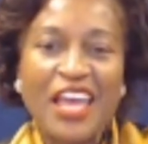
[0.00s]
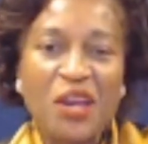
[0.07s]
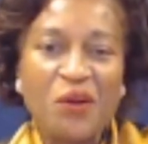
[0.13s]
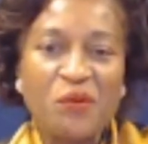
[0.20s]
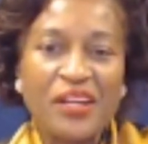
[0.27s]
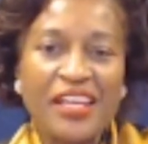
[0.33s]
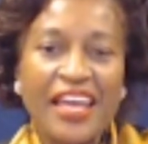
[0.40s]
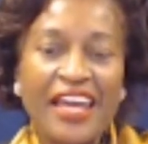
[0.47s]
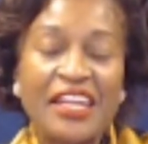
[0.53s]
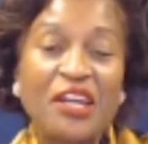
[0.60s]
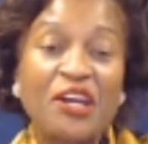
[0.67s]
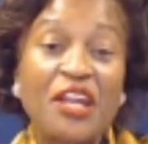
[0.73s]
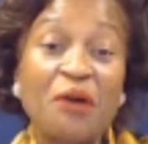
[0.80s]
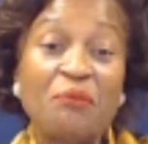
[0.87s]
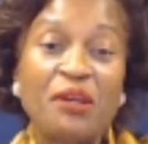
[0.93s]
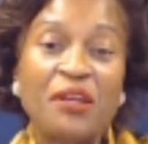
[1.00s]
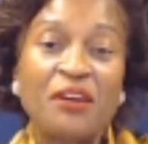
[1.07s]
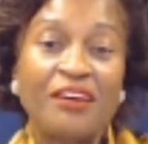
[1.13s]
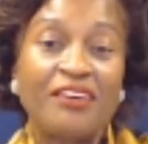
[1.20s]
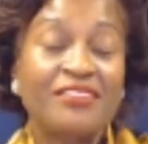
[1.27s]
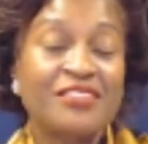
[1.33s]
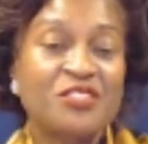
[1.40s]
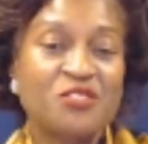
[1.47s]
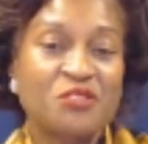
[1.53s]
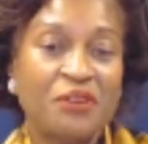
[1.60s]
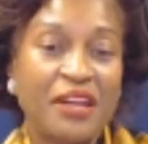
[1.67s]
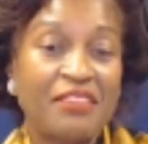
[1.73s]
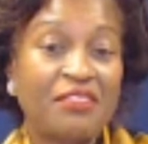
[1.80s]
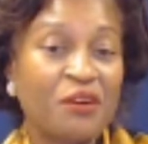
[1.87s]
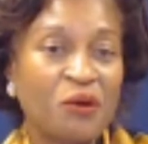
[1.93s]
equity and economic
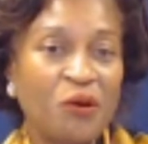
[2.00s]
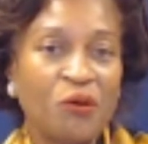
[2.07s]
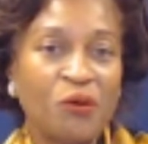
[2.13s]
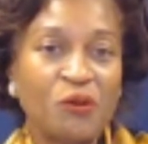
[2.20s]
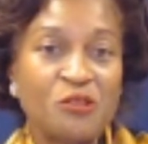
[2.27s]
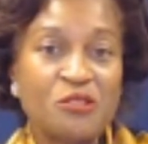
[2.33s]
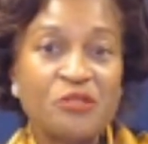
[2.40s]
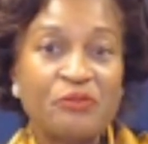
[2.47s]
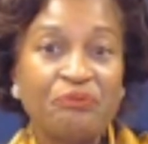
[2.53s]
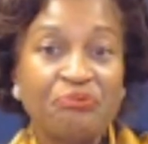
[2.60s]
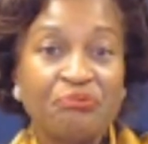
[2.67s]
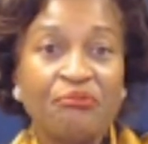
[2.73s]
strength goals.